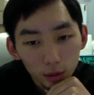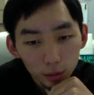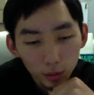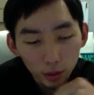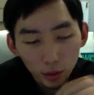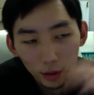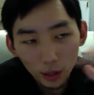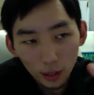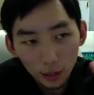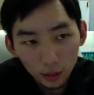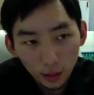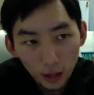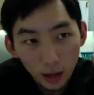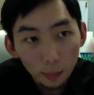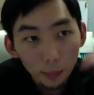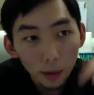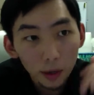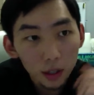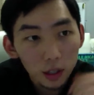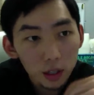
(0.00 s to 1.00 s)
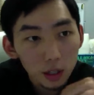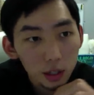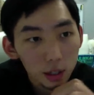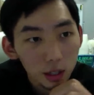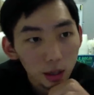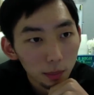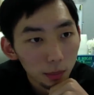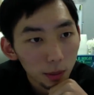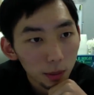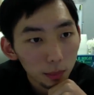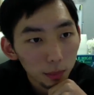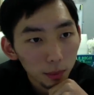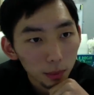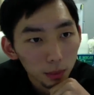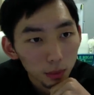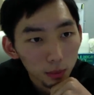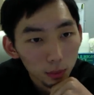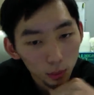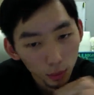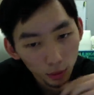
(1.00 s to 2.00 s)
Not like that much. Some
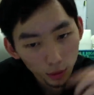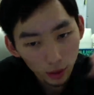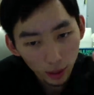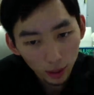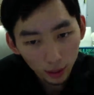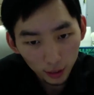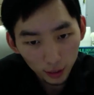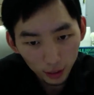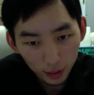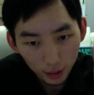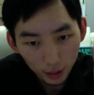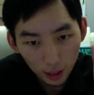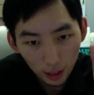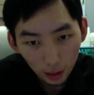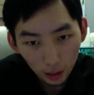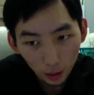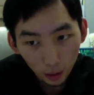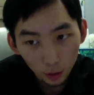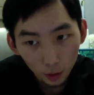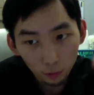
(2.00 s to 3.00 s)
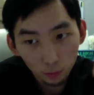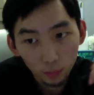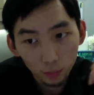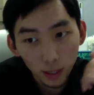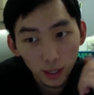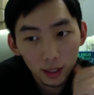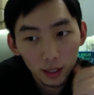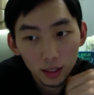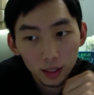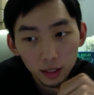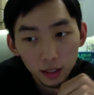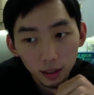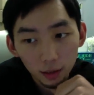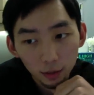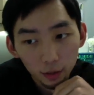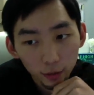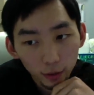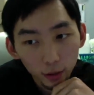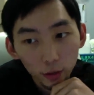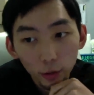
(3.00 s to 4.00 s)
people with like a lot of mites can
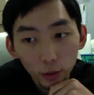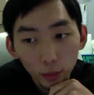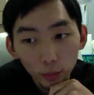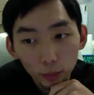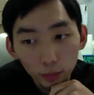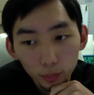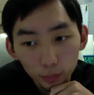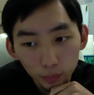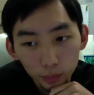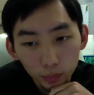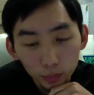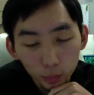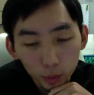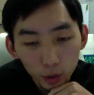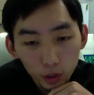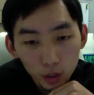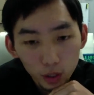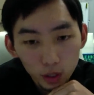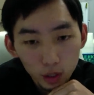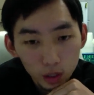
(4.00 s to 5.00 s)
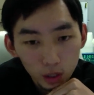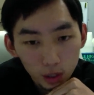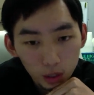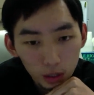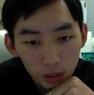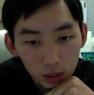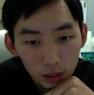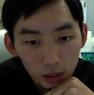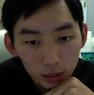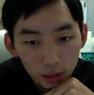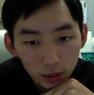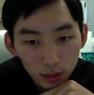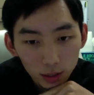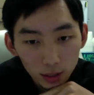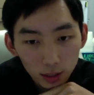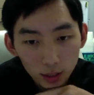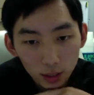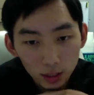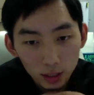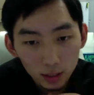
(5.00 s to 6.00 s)
feel them, which
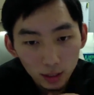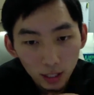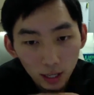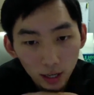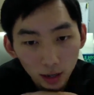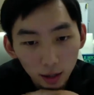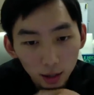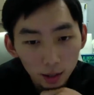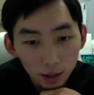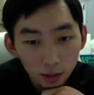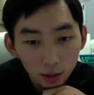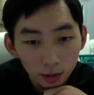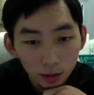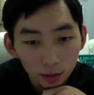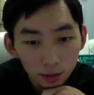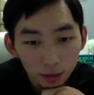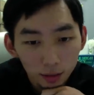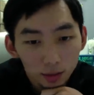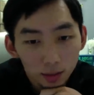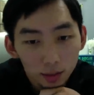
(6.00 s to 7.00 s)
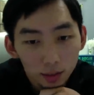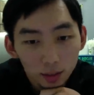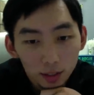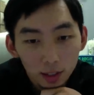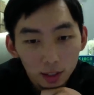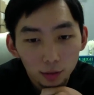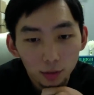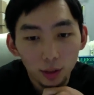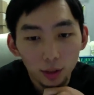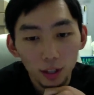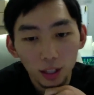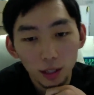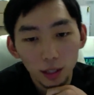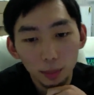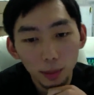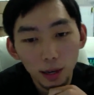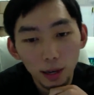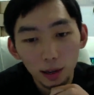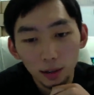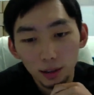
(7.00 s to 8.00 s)
is scary to even think
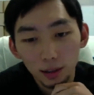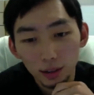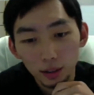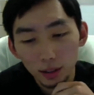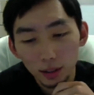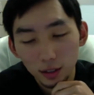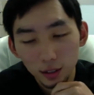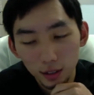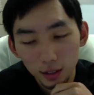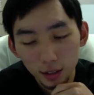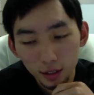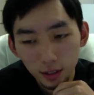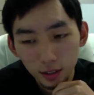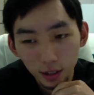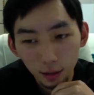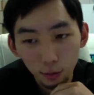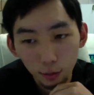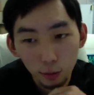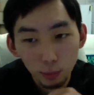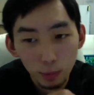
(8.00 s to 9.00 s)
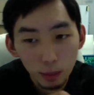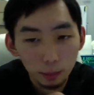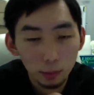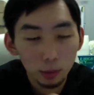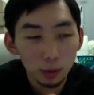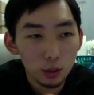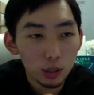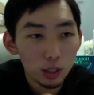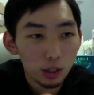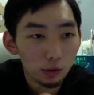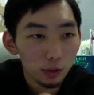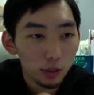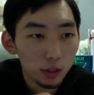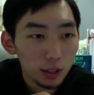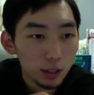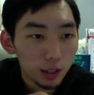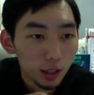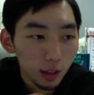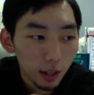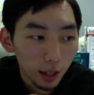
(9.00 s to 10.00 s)
about, because it just gives people
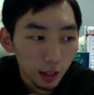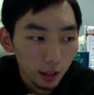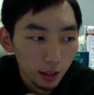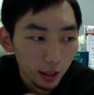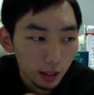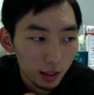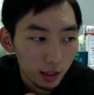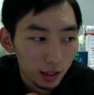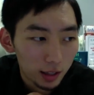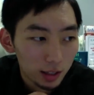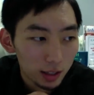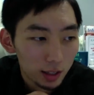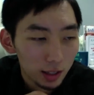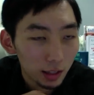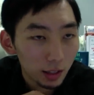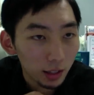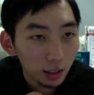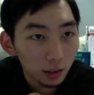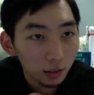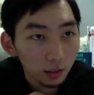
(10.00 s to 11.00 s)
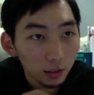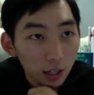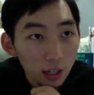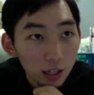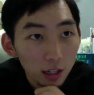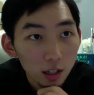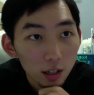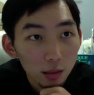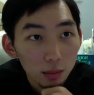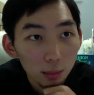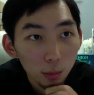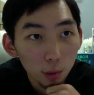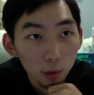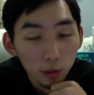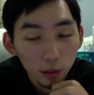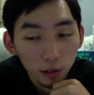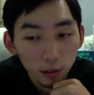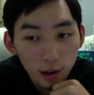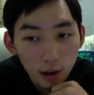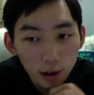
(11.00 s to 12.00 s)
shivers to think that there's little creatures
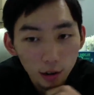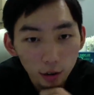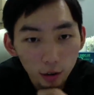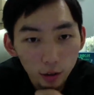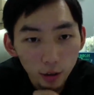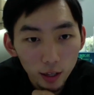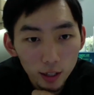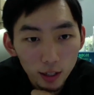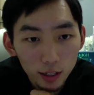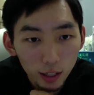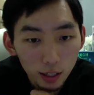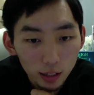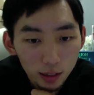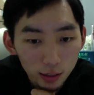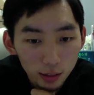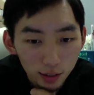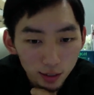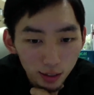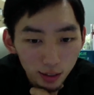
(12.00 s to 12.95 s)
moving around on their skin.